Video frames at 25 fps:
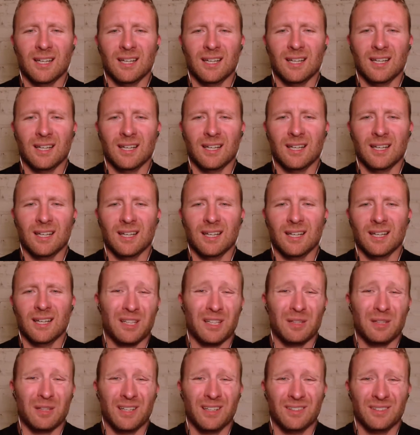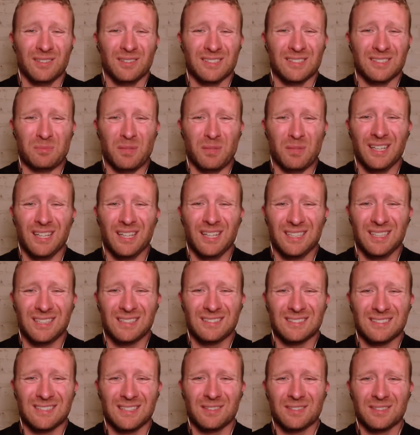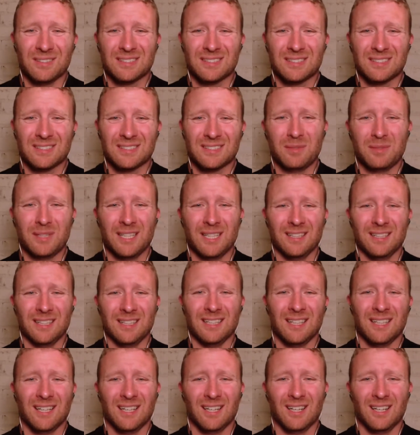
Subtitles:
watch Saved by the Bell. Was it Monday? Is that what's going to be on the